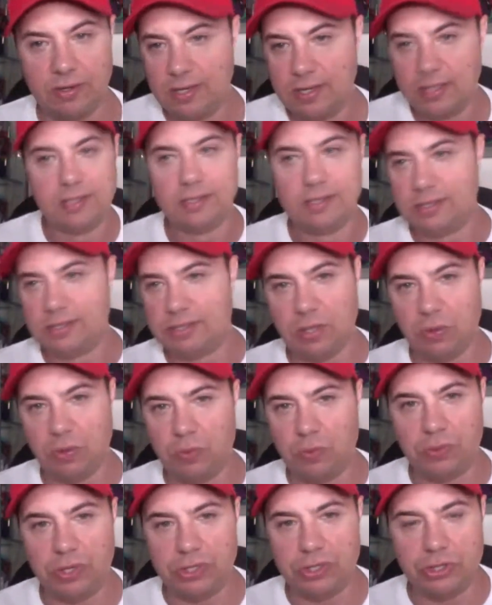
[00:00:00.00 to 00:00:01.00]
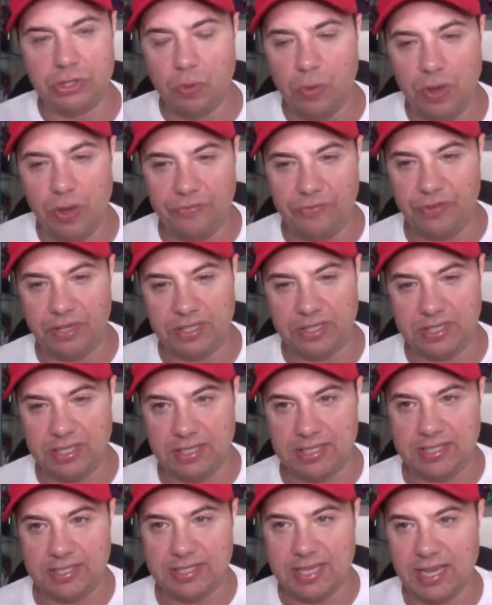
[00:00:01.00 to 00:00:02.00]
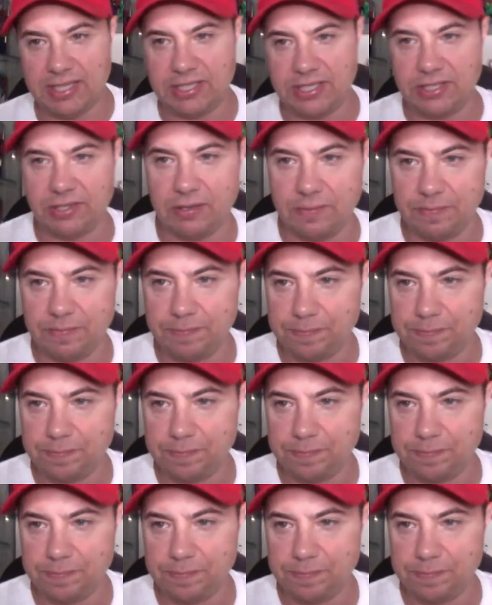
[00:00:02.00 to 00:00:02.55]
so there's no way of fixing a disaster.